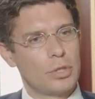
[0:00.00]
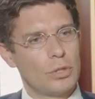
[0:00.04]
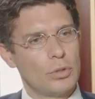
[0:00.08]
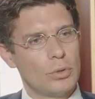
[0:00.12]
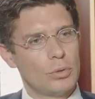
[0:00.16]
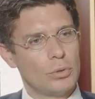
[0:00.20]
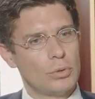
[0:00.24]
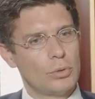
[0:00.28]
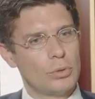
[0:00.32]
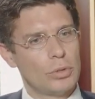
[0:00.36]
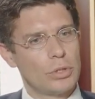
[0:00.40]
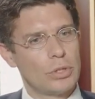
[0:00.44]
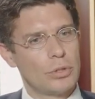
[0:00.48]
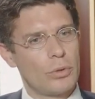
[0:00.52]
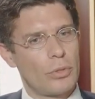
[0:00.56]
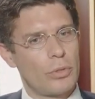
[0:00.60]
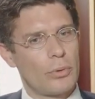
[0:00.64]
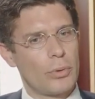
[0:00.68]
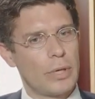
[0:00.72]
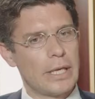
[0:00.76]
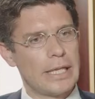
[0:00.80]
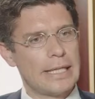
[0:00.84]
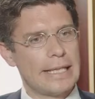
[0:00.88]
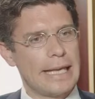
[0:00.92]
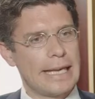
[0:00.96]
to
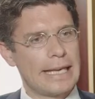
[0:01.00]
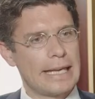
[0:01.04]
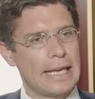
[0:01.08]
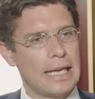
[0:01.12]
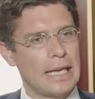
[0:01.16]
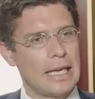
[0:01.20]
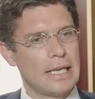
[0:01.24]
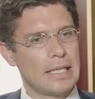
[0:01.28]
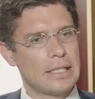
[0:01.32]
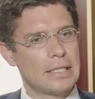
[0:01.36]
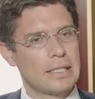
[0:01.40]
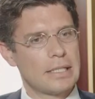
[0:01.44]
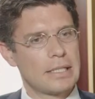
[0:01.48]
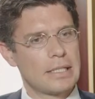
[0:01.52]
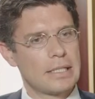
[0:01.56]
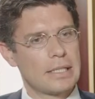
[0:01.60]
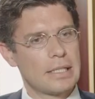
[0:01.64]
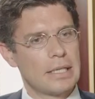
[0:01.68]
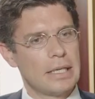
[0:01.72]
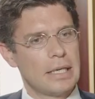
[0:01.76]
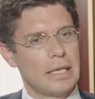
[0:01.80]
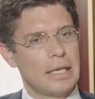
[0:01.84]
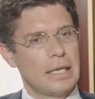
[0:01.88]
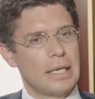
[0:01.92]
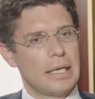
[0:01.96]
3 decades,
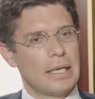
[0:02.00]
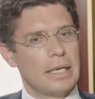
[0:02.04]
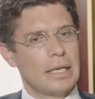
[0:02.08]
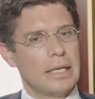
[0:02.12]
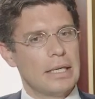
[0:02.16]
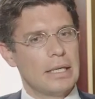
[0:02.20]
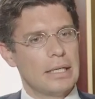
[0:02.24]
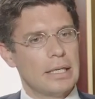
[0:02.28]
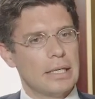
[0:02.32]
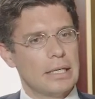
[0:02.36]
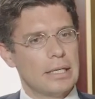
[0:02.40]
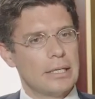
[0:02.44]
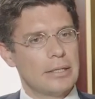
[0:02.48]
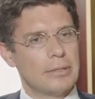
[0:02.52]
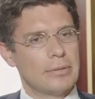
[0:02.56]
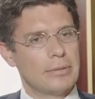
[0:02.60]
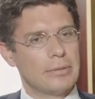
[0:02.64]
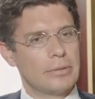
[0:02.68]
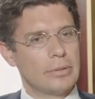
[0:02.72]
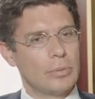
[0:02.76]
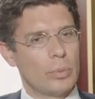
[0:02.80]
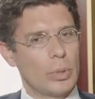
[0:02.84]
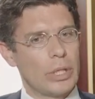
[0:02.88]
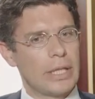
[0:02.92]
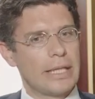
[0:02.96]

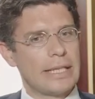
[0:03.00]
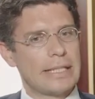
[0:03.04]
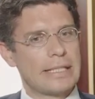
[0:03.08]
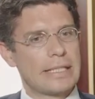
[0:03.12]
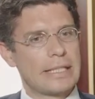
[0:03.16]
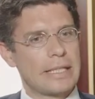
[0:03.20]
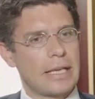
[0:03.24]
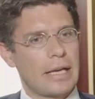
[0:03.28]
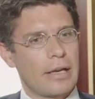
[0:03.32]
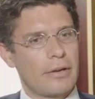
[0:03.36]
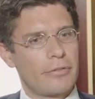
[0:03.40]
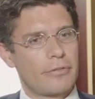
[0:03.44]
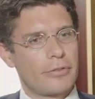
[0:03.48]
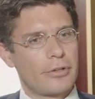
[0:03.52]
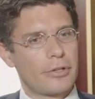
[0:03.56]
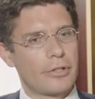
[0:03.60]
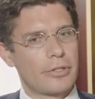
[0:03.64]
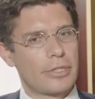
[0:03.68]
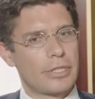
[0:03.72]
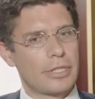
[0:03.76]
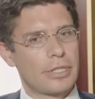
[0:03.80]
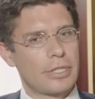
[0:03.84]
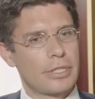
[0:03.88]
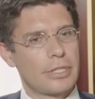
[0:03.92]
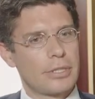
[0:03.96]
so we
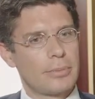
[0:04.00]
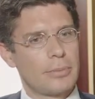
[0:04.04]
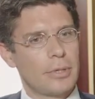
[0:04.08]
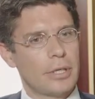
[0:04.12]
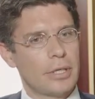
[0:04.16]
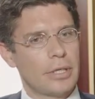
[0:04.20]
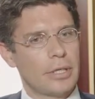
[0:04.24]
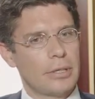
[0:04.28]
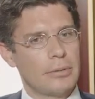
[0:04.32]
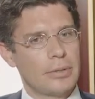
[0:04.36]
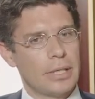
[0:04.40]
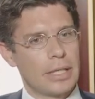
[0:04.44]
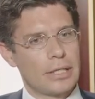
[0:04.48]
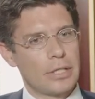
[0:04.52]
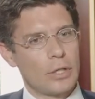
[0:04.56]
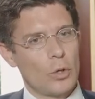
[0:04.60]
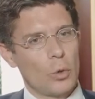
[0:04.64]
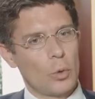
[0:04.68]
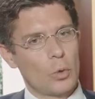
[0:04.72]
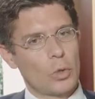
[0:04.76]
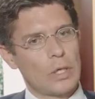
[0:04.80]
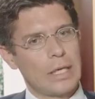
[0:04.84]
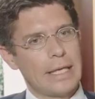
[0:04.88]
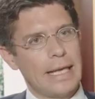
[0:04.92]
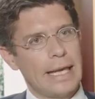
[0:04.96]
discovered, not
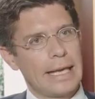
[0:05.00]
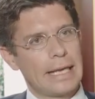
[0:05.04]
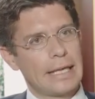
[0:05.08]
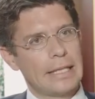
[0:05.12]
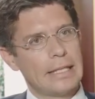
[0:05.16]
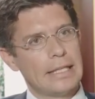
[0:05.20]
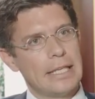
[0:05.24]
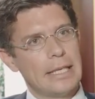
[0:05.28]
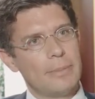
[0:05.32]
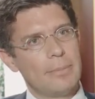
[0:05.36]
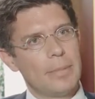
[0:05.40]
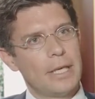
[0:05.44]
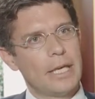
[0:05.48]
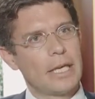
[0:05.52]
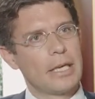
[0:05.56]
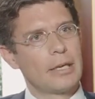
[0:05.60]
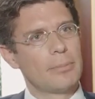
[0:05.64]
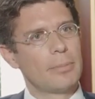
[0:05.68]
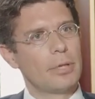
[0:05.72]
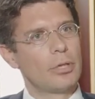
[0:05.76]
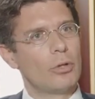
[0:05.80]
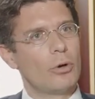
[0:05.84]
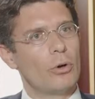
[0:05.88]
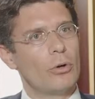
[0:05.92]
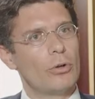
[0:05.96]
only academia,
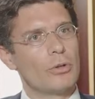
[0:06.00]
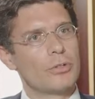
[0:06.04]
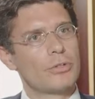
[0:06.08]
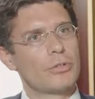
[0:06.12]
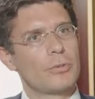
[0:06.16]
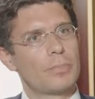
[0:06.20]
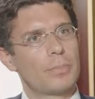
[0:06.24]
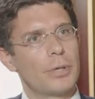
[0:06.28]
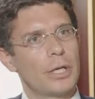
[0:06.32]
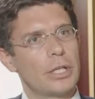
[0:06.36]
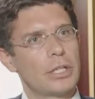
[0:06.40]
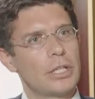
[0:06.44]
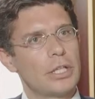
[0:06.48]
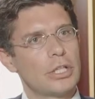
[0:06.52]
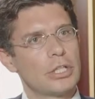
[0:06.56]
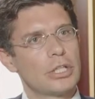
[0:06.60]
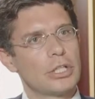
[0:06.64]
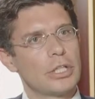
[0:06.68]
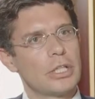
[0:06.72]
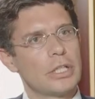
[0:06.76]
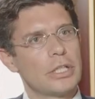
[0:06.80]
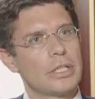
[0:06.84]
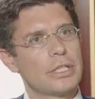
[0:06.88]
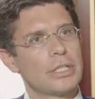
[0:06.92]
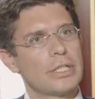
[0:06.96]
but also
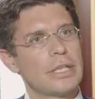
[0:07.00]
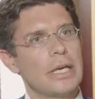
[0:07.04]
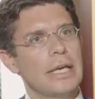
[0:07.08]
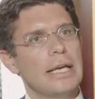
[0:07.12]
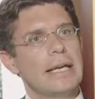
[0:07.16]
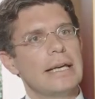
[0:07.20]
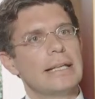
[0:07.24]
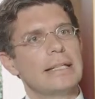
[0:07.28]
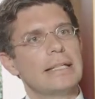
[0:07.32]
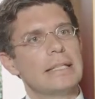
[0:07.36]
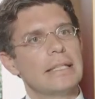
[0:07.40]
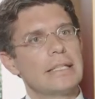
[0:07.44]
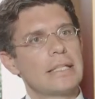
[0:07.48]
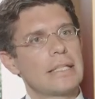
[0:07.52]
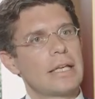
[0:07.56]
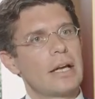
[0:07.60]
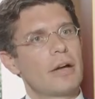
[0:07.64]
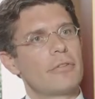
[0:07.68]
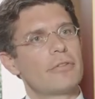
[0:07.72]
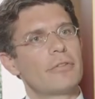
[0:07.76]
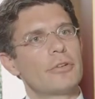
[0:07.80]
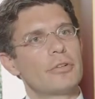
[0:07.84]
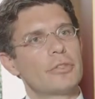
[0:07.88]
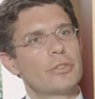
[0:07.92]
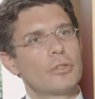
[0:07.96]
practitioners
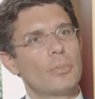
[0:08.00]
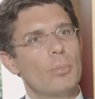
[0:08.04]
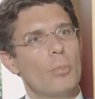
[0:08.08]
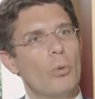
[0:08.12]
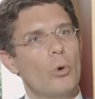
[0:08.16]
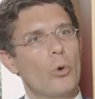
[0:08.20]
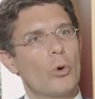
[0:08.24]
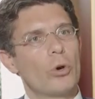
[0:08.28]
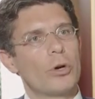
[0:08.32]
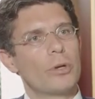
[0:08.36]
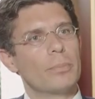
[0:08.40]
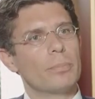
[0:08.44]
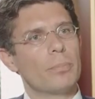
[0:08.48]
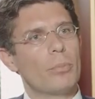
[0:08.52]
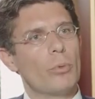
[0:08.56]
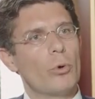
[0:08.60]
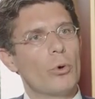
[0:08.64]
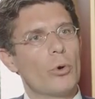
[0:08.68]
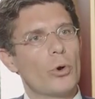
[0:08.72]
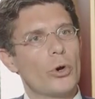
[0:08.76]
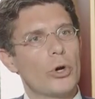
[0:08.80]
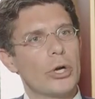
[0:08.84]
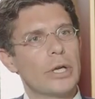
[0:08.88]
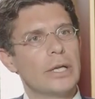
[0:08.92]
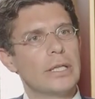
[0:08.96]
discovered more and
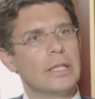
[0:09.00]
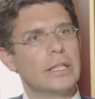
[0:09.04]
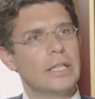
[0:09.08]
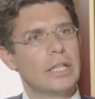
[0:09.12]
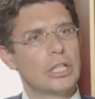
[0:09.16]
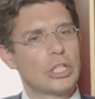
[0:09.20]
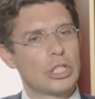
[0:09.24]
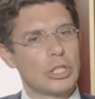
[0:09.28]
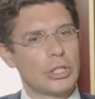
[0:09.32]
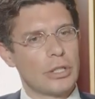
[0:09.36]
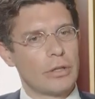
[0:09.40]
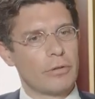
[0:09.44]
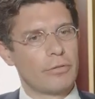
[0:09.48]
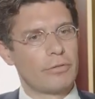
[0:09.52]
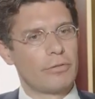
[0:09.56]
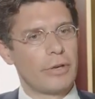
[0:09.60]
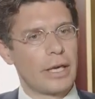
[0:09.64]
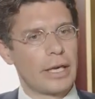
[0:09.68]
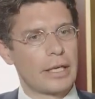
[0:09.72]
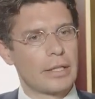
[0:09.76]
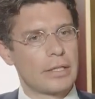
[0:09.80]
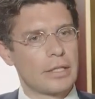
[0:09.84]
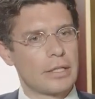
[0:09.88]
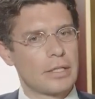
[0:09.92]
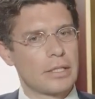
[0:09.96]
more additional
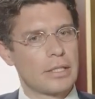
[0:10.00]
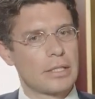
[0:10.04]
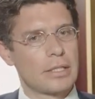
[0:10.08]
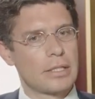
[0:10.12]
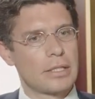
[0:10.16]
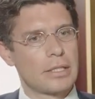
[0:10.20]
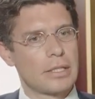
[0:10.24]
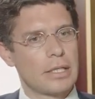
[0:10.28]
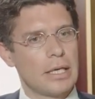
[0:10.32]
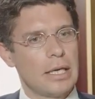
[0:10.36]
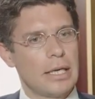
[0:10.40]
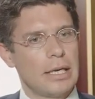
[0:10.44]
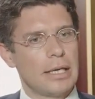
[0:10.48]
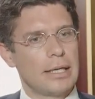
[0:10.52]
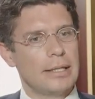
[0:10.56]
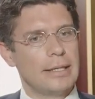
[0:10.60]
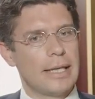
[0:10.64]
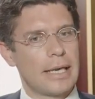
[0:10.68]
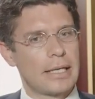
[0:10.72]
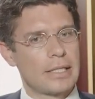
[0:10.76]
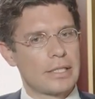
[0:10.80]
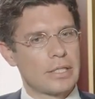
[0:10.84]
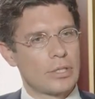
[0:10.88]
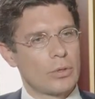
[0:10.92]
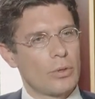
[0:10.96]
factors
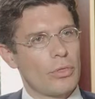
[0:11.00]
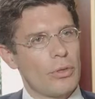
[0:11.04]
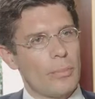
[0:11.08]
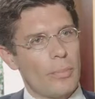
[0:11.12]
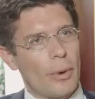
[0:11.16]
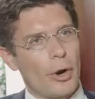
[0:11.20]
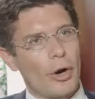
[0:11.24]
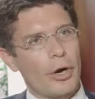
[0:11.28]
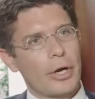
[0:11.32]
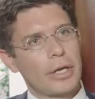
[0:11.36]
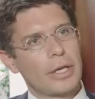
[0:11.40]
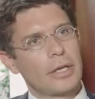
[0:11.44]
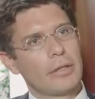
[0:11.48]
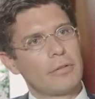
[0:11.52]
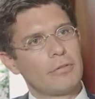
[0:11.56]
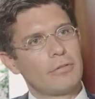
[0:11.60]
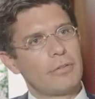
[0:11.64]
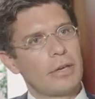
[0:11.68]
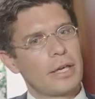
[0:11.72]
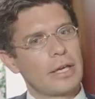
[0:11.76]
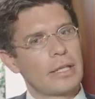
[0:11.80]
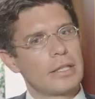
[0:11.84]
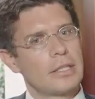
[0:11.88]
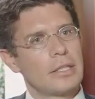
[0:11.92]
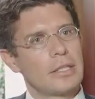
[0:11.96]
next to the market
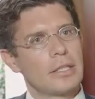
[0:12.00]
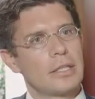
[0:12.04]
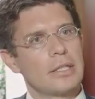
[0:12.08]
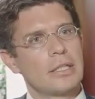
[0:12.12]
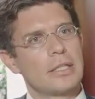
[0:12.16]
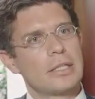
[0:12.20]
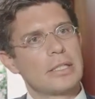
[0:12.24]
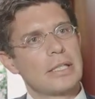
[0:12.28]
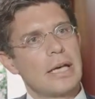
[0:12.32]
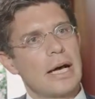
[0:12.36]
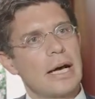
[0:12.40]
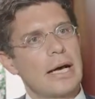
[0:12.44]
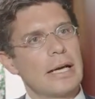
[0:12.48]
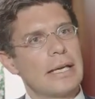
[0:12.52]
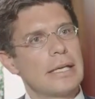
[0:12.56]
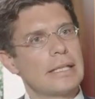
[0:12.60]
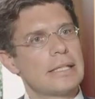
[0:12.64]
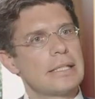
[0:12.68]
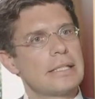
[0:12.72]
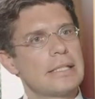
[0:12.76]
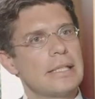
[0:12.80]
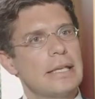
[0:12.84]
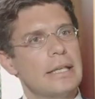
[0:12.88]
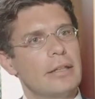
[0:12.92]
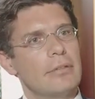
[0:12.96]
factor,
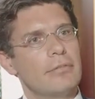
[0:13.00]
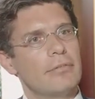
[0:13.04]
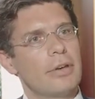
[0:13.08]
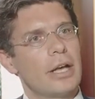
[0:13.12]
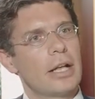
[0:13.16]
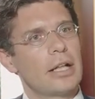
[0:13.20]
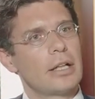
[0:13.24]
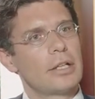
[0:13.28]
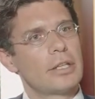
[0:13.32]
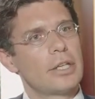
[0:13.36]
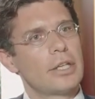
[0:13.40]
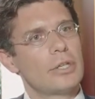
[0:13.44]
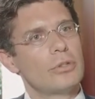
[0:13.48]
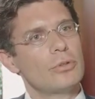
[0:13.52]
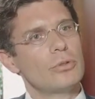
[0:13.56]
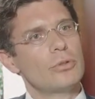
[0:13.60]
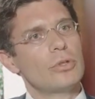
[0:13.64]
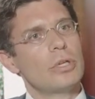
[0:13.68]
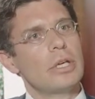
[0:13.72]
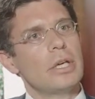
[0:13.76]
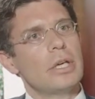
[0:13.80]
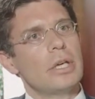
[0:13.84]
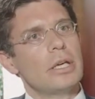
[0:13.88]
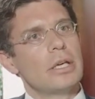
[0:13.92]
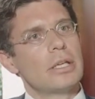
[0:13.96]
size and
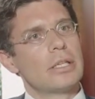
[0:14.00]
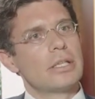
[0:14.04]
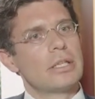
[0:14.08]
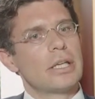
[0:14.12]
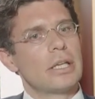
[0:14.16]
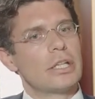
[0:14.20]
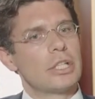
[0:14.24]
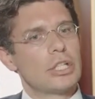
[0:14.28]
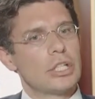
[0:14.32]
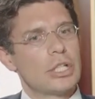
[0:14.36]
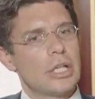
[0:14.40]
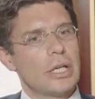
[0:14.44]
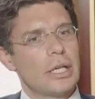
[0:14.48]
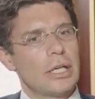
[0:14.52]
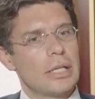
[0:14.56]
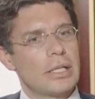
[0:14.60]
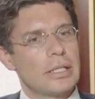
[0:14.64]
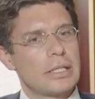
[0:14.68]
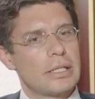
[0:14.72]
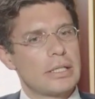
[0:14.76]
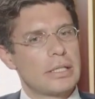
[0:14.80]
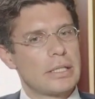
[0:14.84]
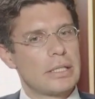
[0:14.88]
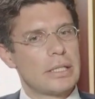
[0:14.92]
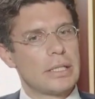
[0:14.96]
value, such
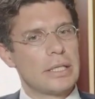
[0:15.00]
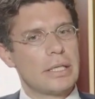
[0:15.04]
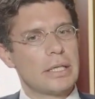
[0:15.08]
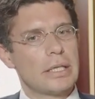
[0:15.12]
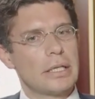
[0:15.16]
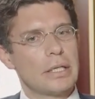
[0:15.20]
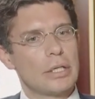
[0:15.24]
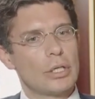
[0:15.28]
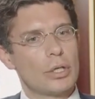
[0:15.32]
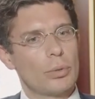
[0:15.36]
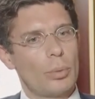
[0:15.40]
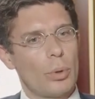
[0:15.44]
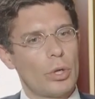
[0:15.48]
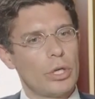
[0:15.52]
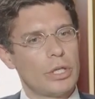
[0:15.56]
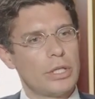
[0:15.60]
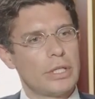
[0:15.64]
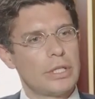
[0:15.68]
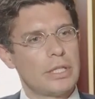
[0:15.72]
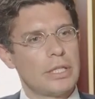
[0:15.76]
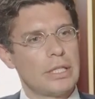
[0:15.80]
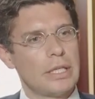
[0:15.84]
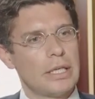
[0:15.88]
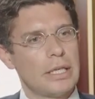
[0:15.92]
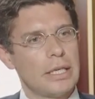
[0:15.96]
as
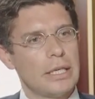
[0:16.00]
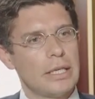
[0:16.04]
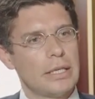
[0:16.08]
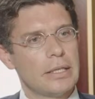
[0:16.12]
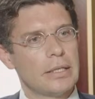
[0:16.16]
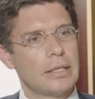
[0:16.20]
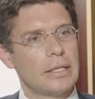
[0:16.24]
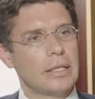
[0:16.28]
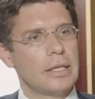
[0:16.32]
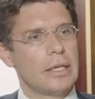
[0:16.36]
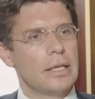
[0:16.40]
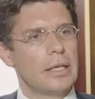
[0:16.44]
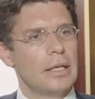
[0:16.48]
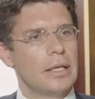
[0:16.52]
quality,